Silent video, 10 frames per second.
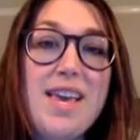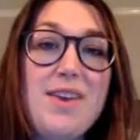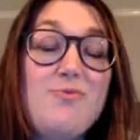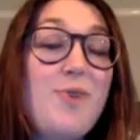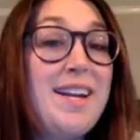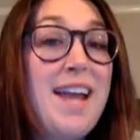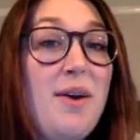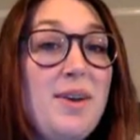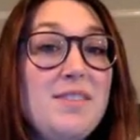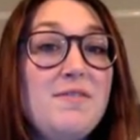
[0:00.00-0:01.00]
Right
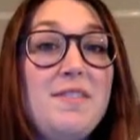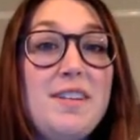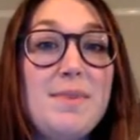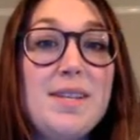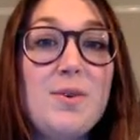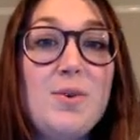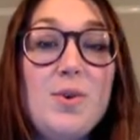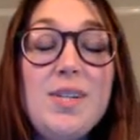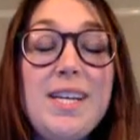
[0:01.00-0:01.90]
now, he's 15 months old.